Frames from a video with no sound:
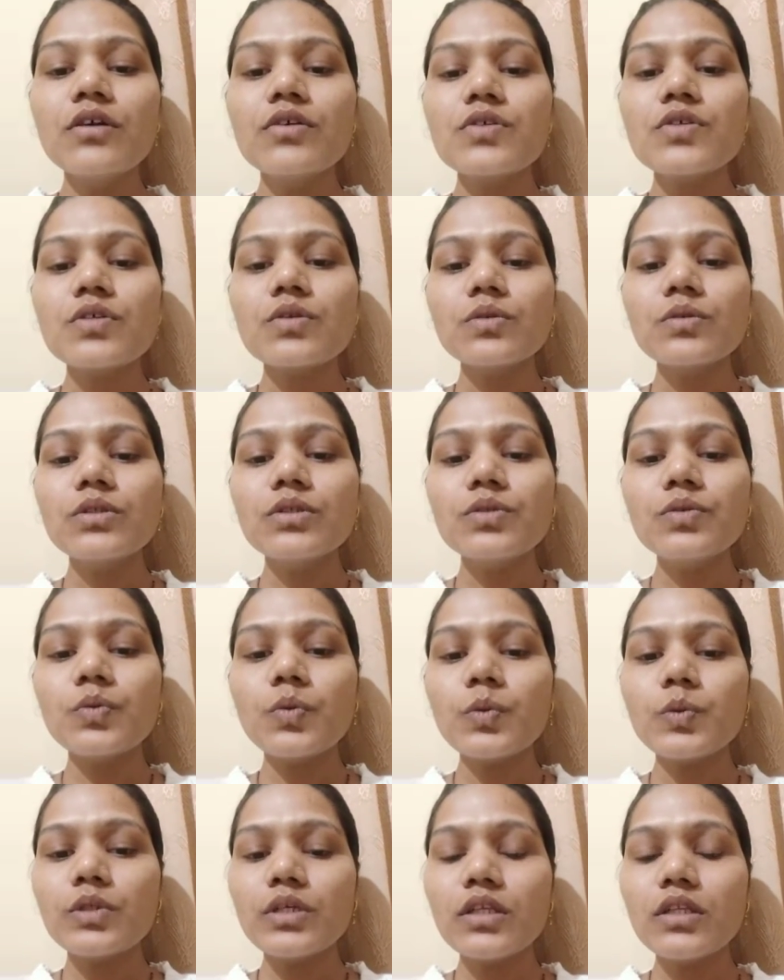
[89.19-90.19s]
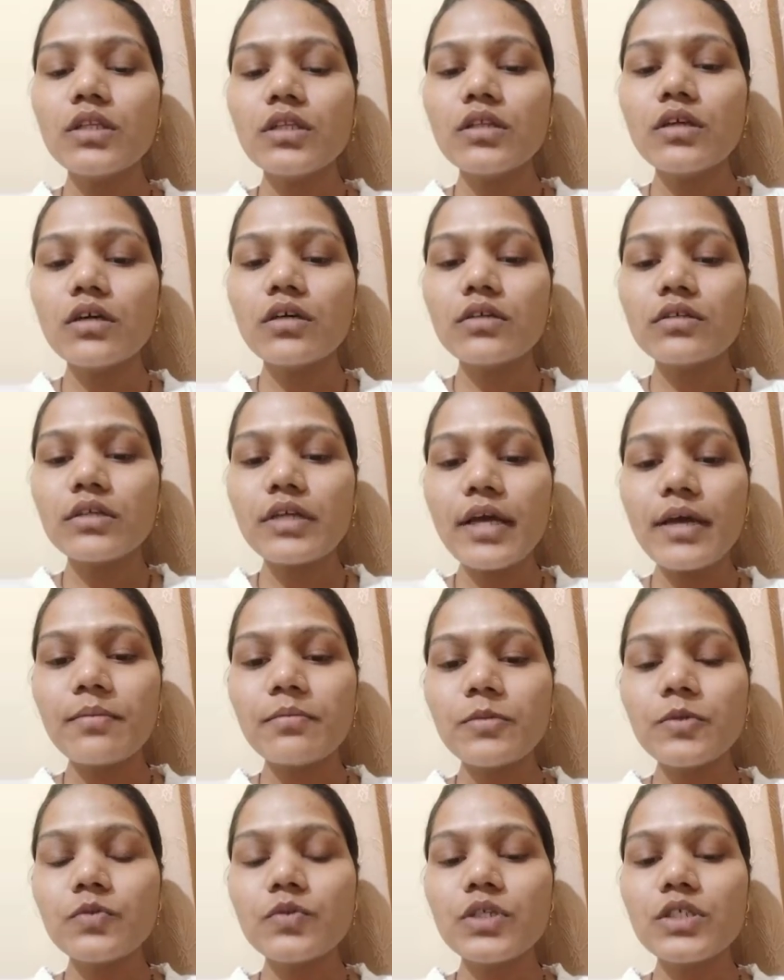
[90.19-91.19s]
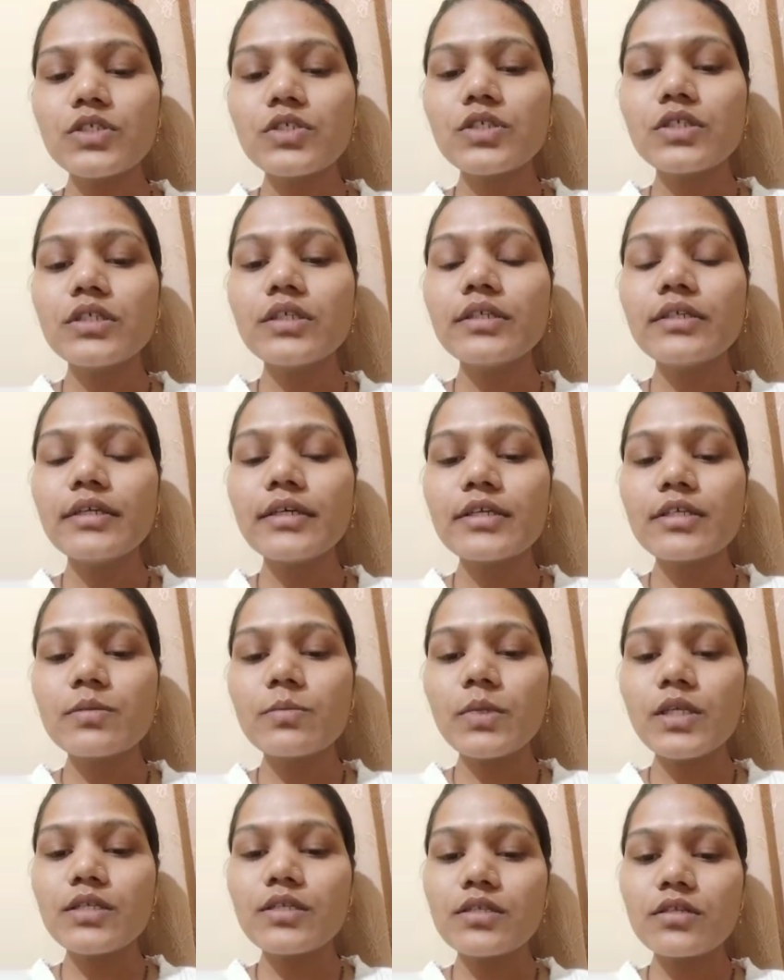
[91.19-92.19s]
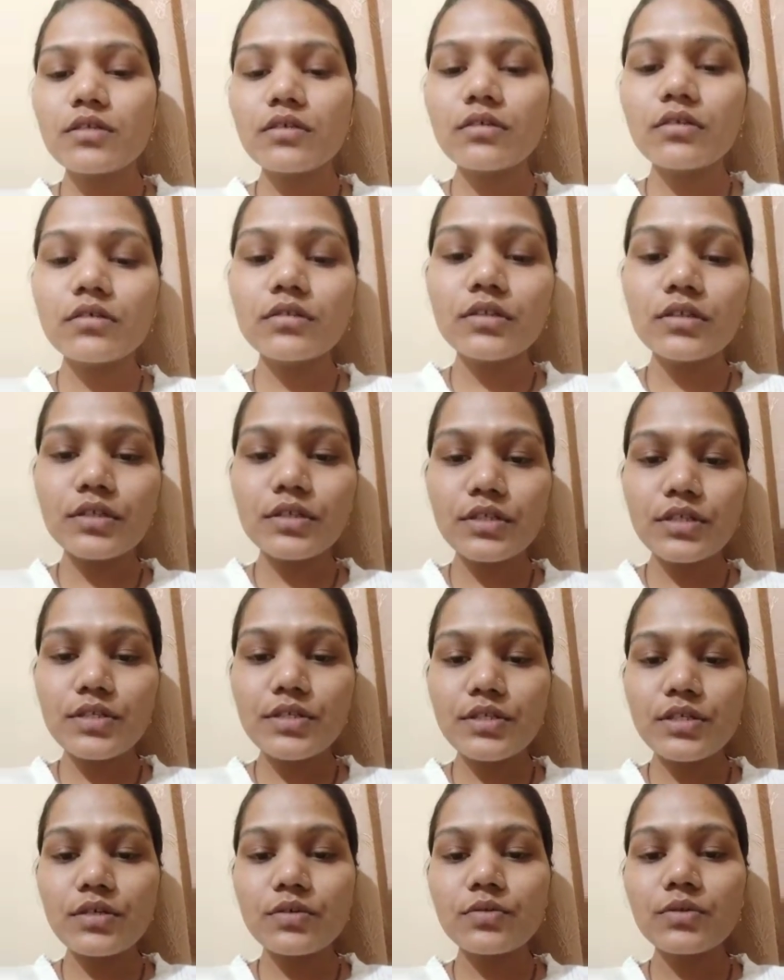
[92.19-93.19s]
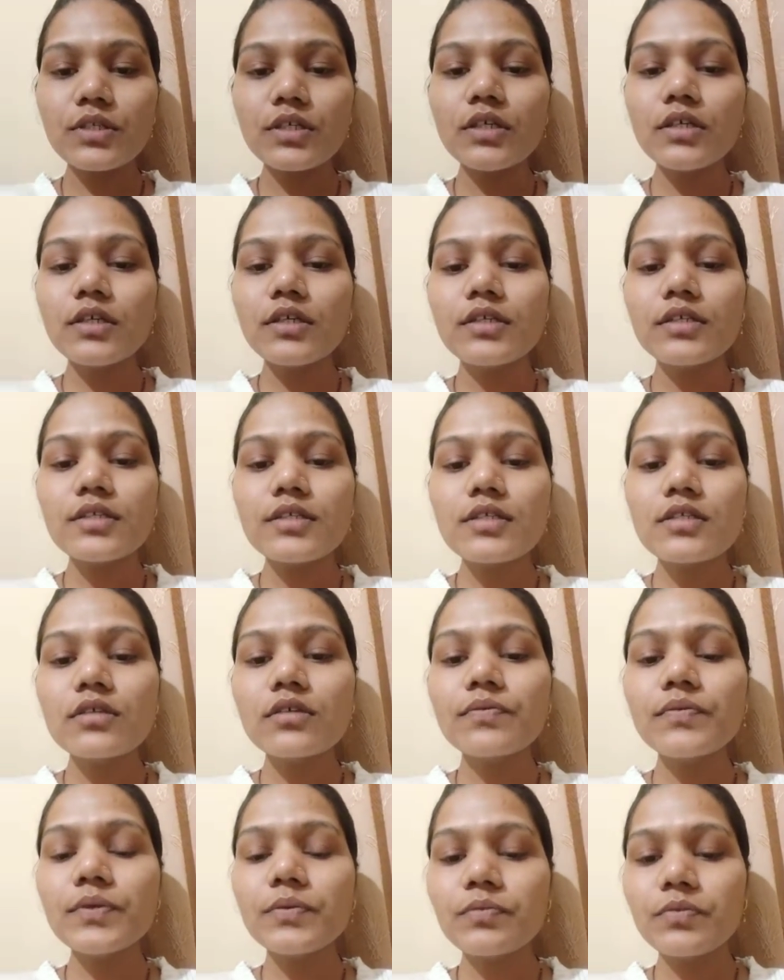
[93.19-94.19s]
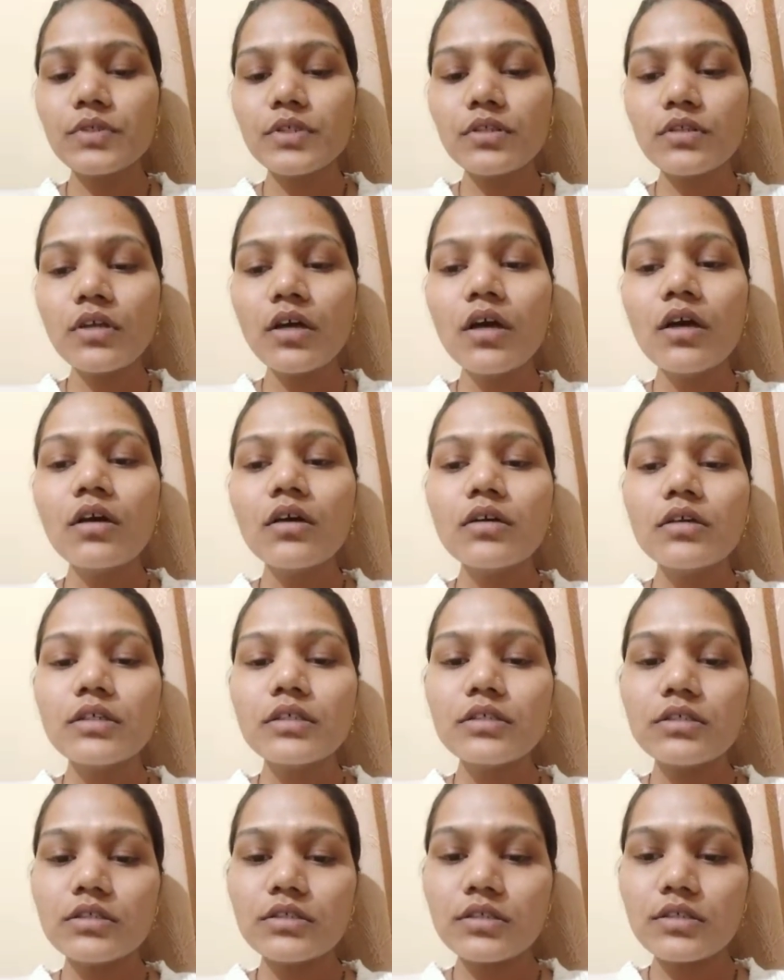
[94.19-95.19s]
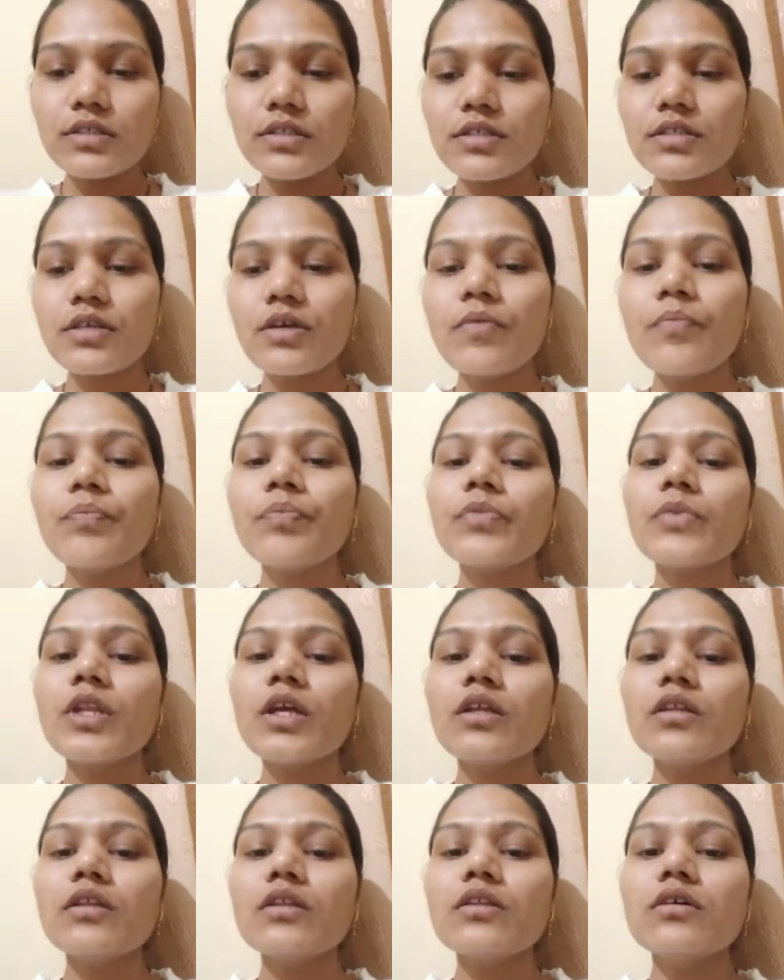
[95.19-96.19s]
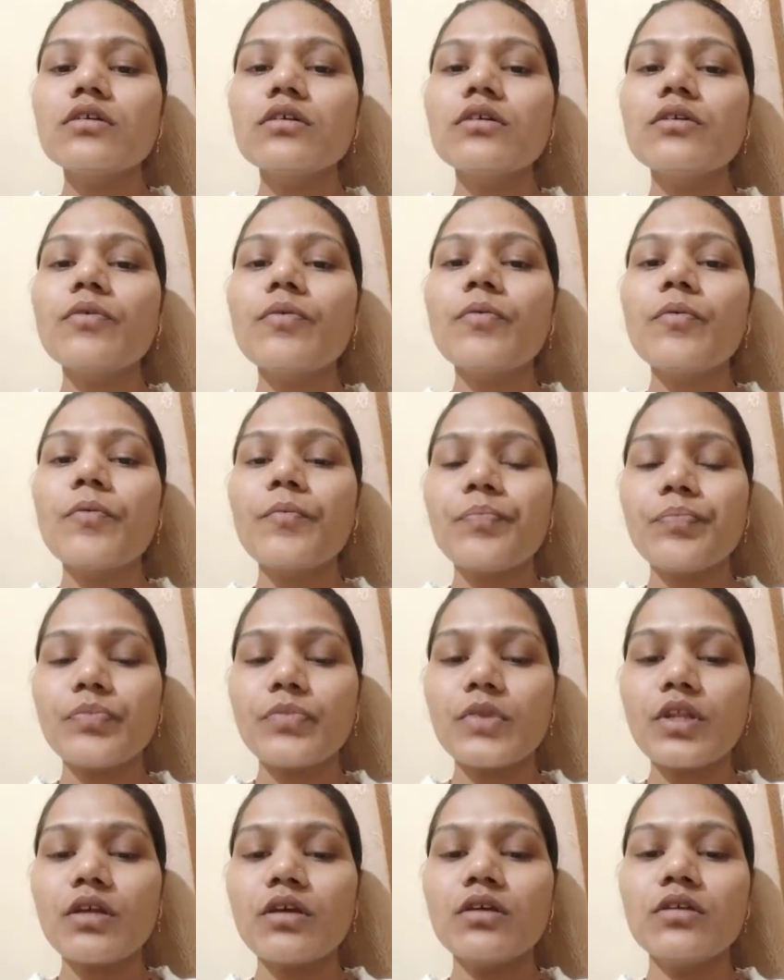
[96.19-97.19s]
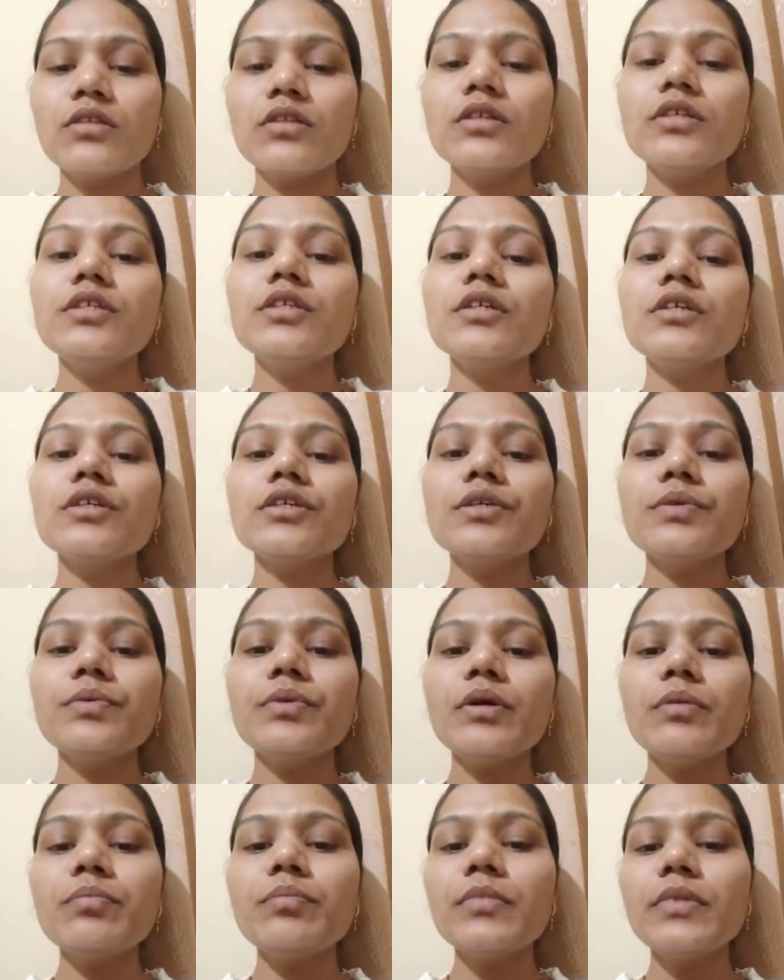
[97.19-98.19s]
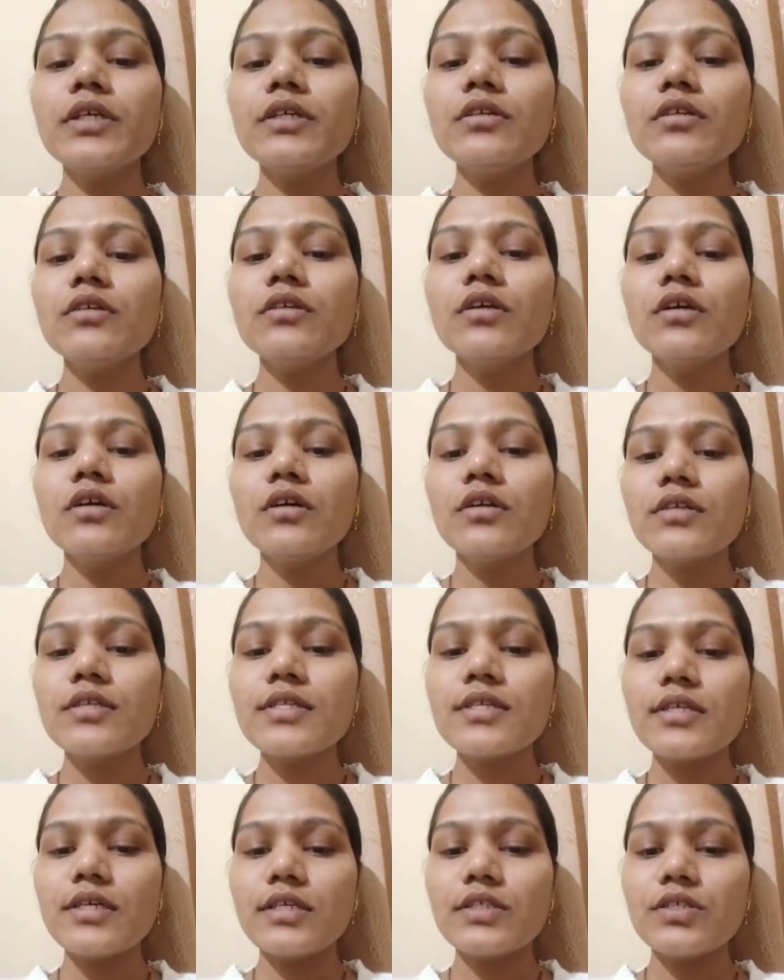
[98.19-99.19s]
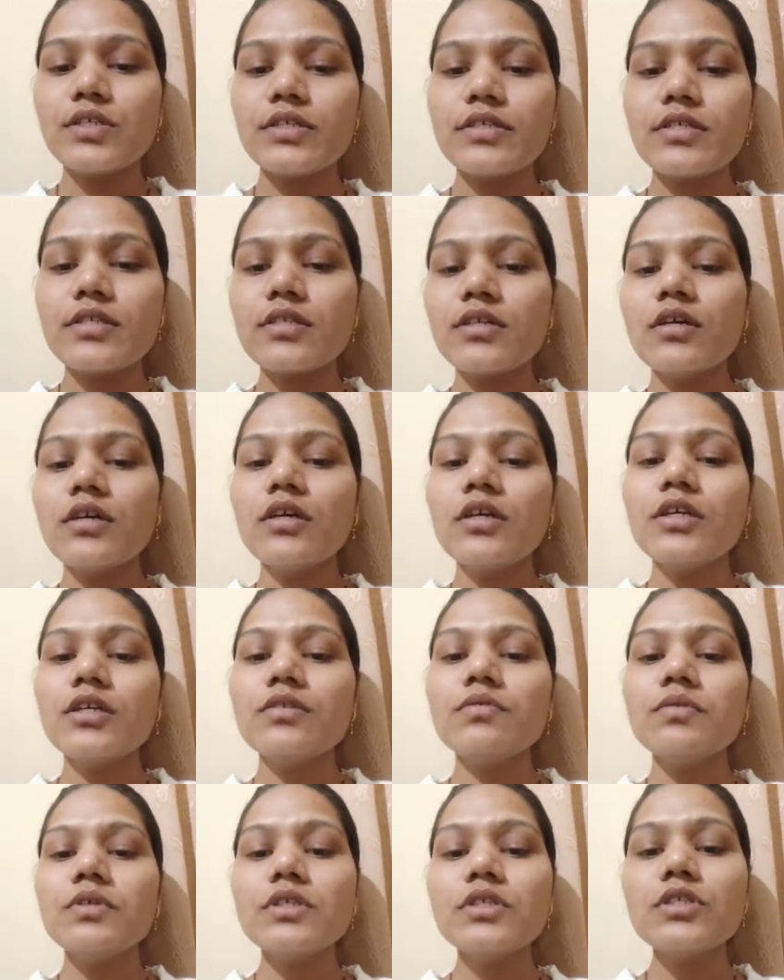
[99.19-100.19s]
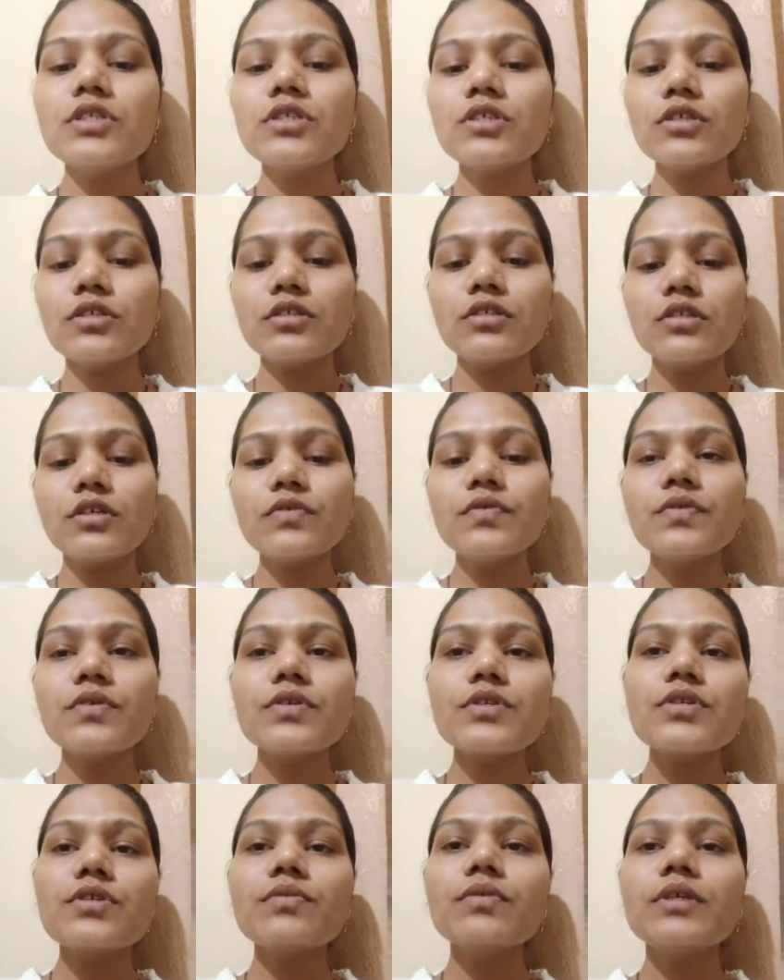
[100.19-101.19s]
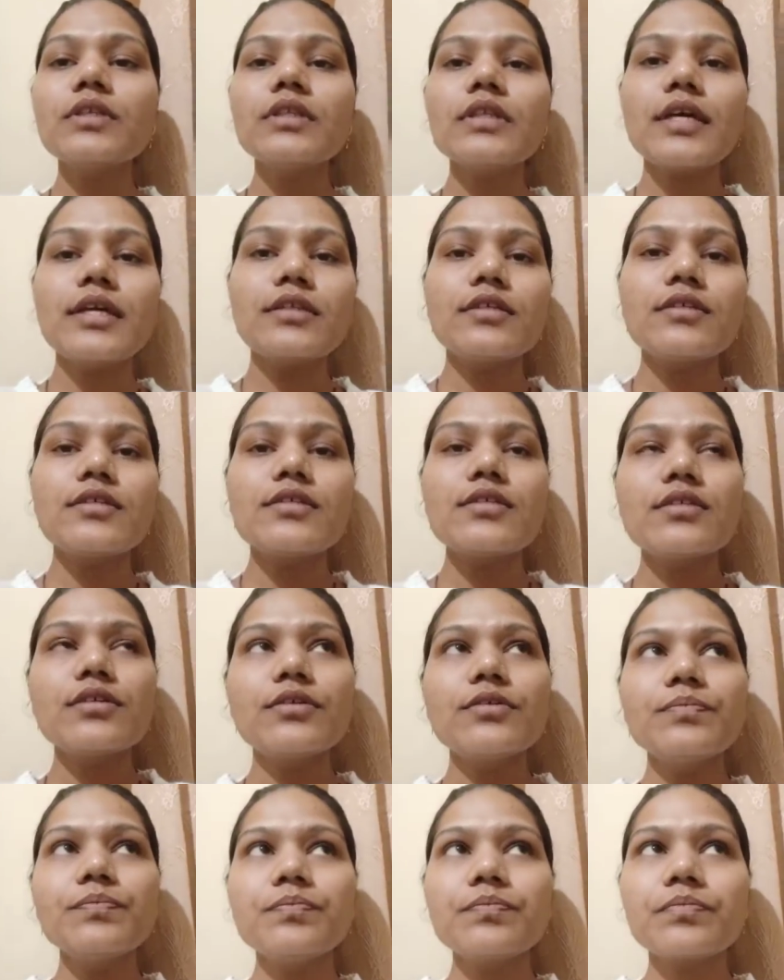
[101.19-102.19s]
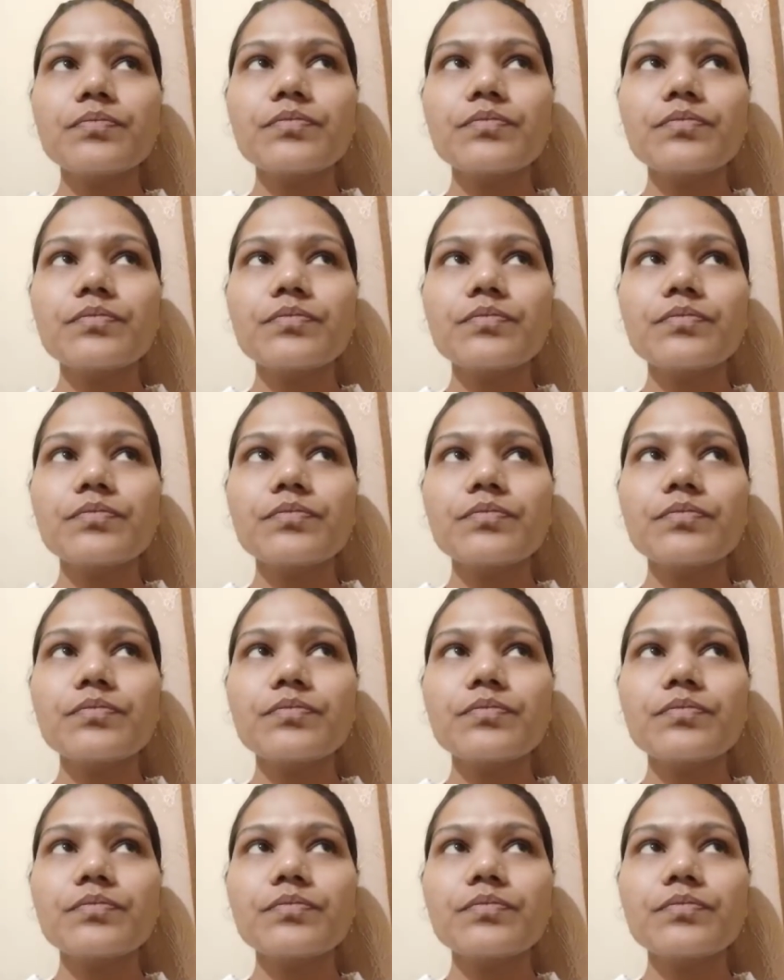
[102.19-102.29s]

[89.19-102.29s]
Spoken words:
So the total time duration it takes place the drug discovery, it is the 15 years. Then the drug development stages, in which the first one, that is the